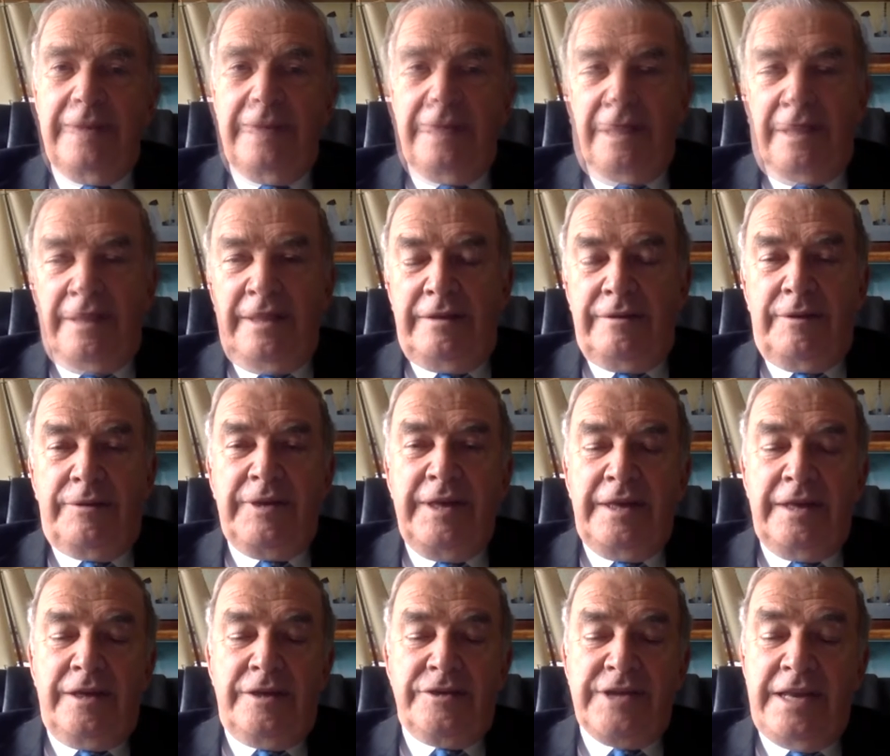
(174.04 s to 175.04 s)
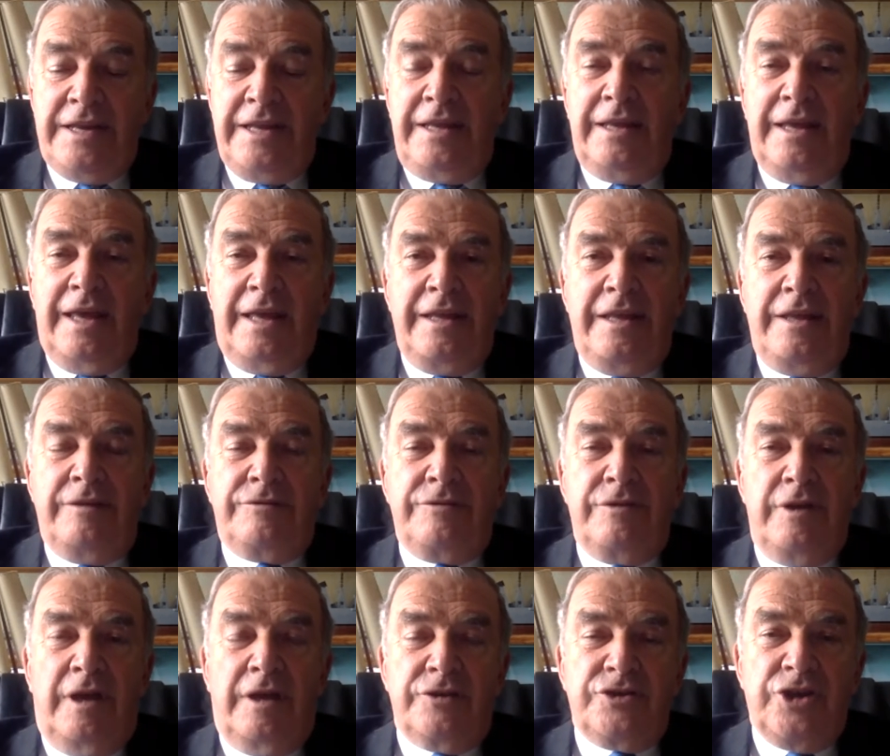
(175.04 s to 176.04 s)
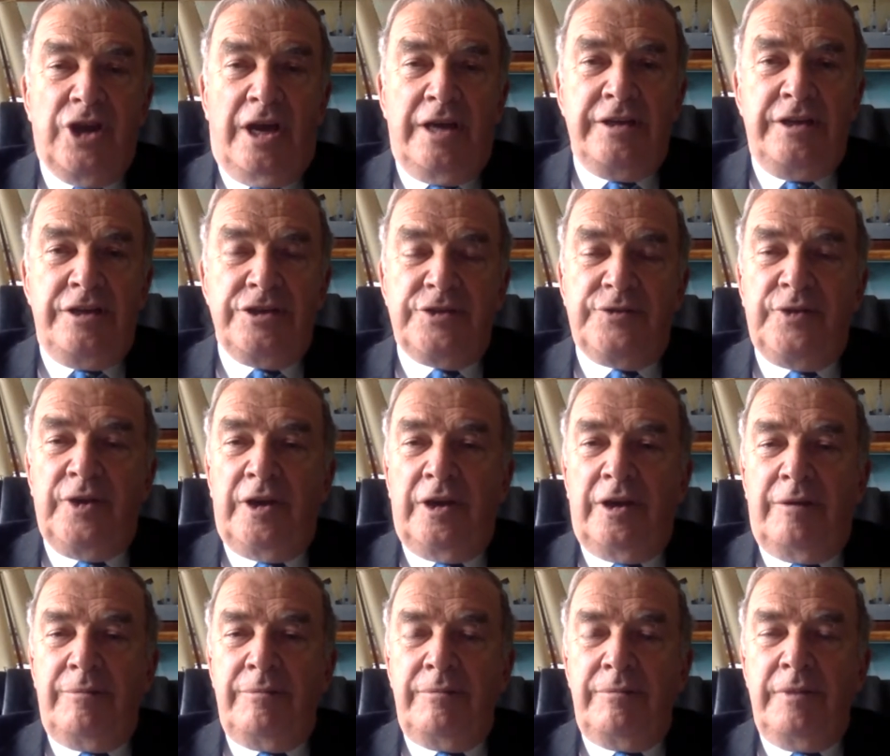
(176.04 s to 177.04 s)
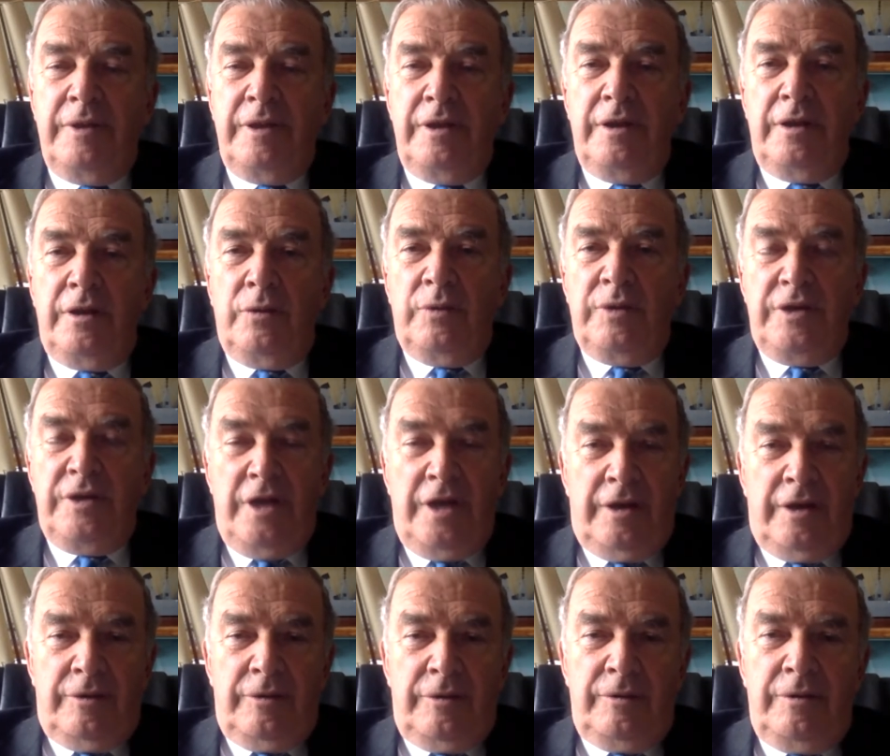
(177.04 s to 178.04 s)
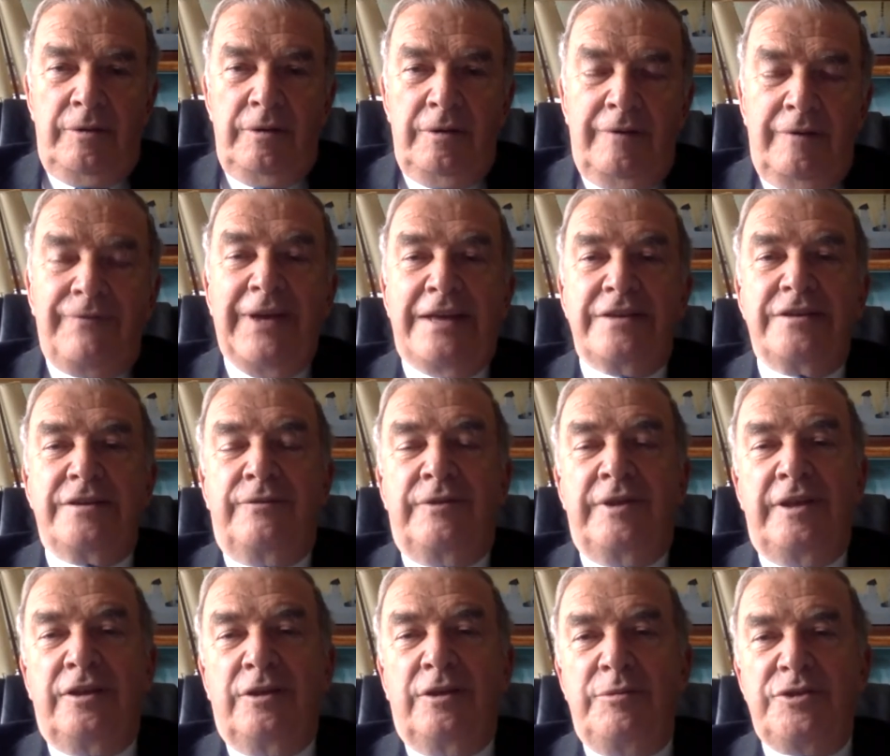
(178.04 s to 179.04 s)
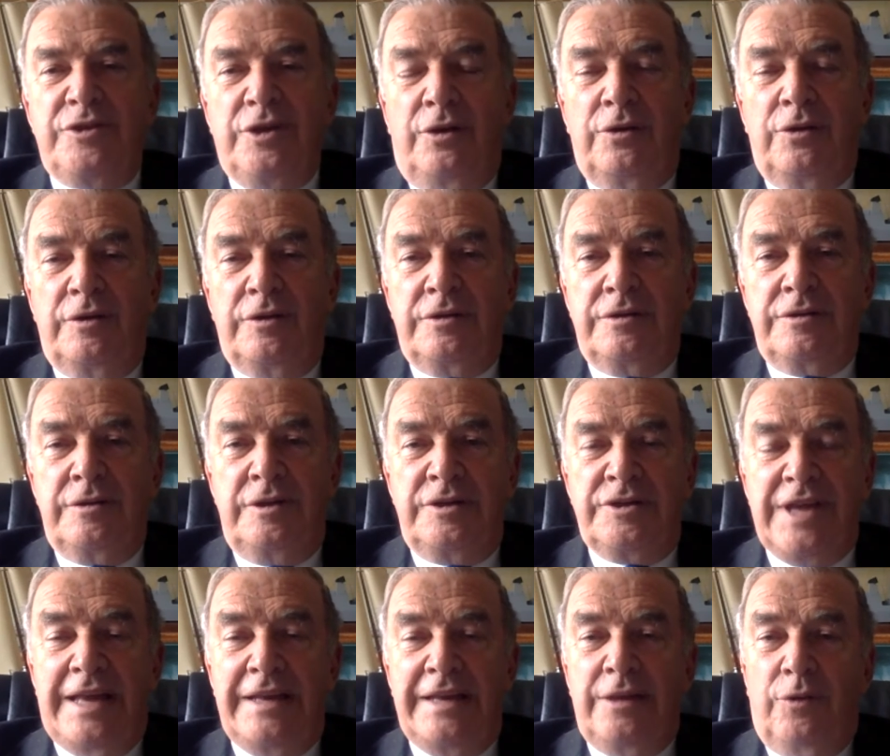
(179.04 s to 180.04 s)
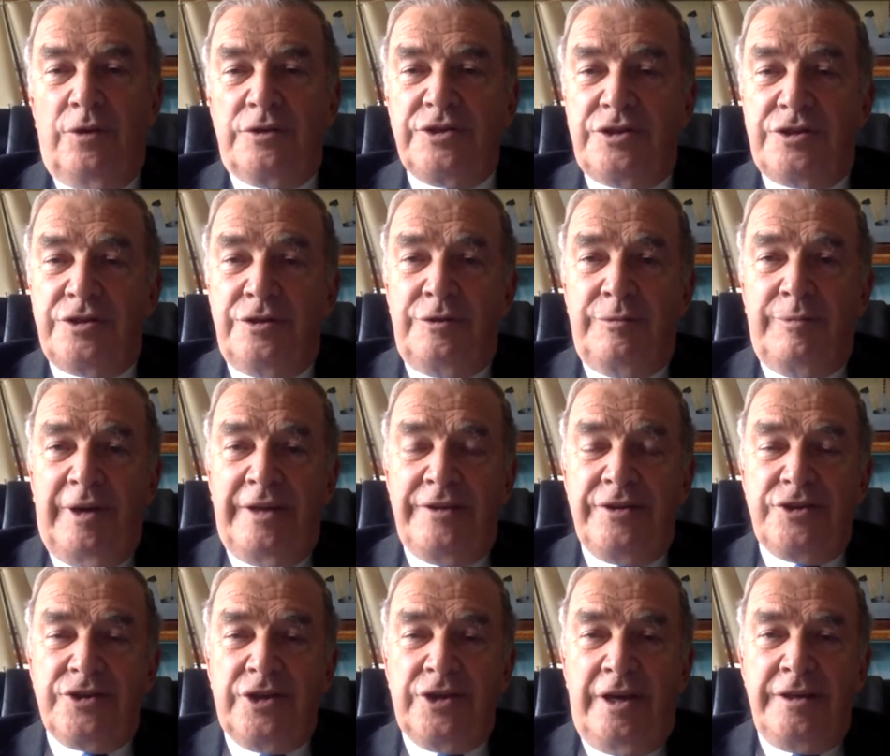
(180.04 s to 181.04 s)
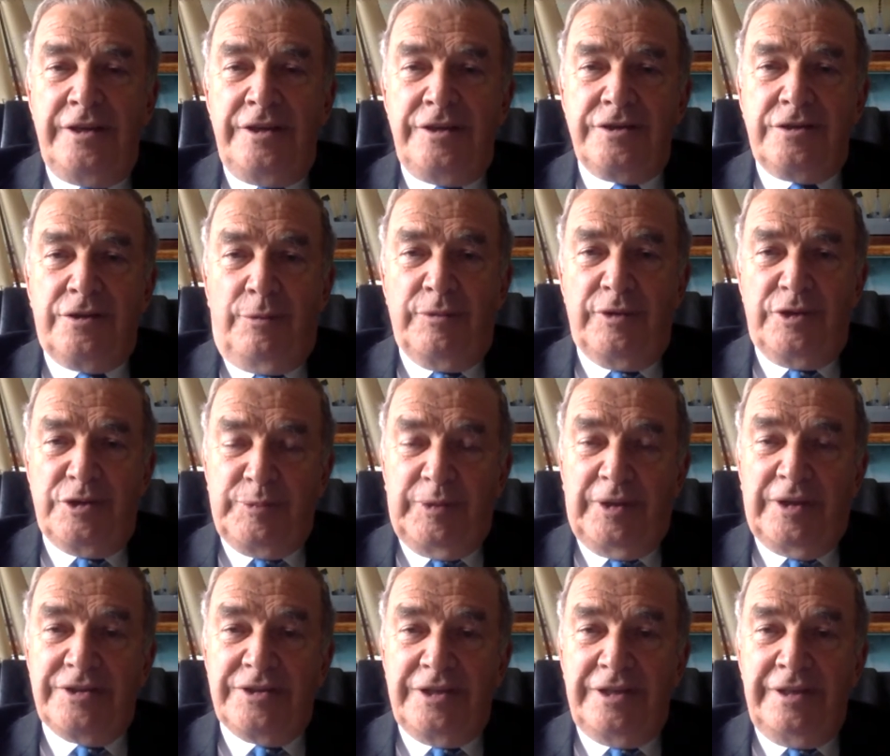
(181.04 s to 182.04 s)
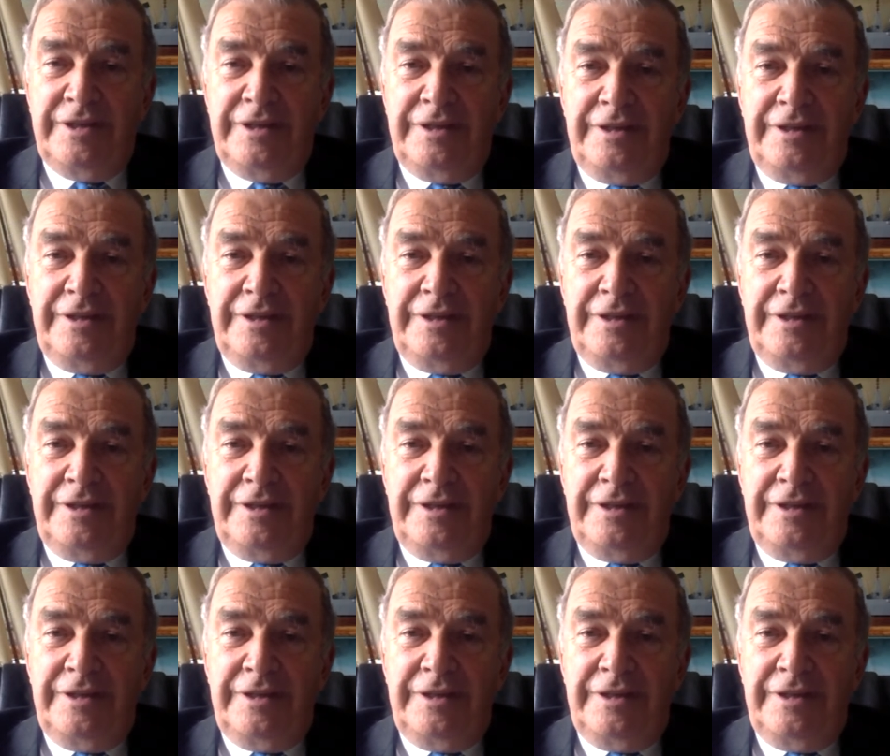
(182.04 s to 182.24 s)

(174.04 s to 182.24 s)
I think the thing is, any Chinese firm we know effectively can be told exactly what to do by the Chinese Communist Party.